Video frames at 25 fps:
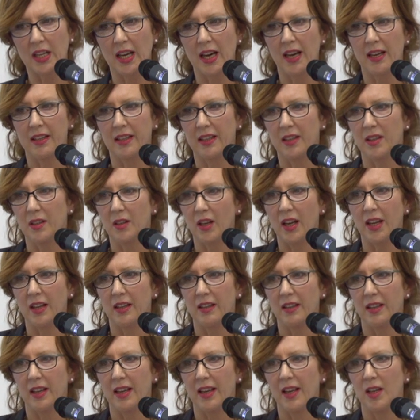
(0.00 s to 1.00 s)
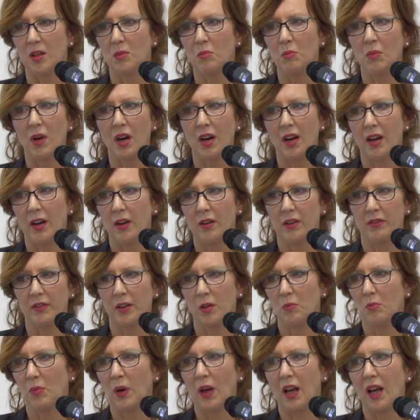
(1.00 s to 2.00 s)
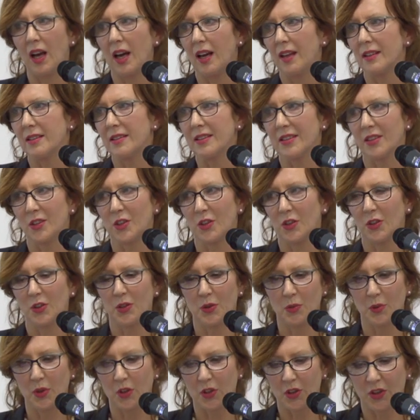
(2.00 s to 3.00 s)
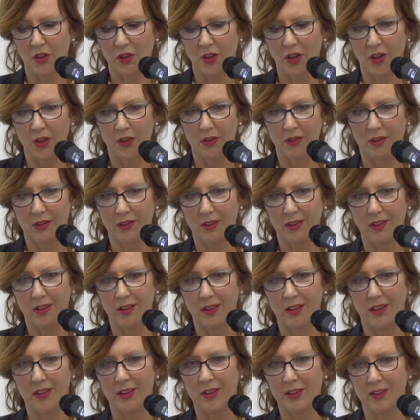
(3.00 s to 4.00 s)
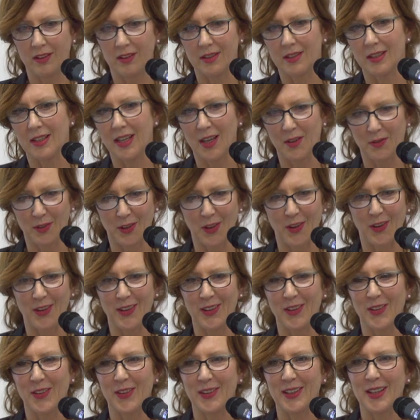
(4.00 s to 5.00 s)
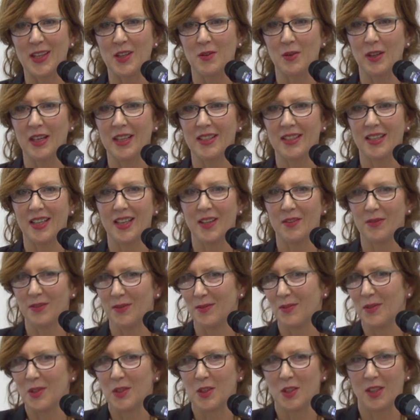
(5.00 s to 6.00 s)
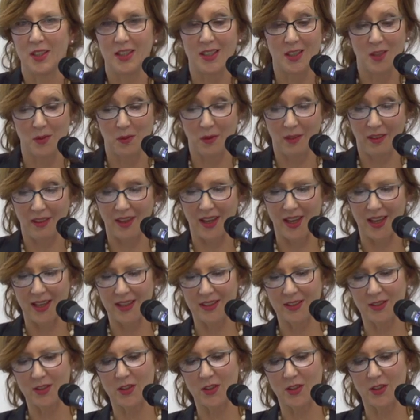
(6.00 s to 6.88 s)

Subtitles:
down in a mire of compliance issues, which you don't, you know, there's enough going on anyway to have to deal with that.